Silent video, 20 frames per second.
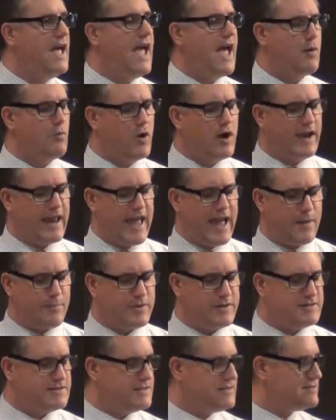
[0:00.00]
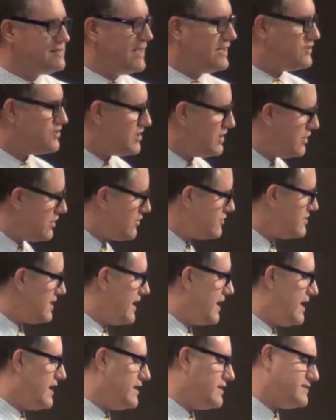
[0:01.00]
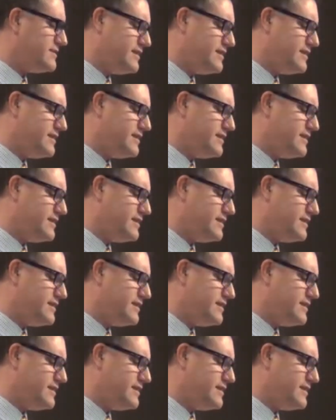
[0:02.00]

And what happens is that she goes ahead and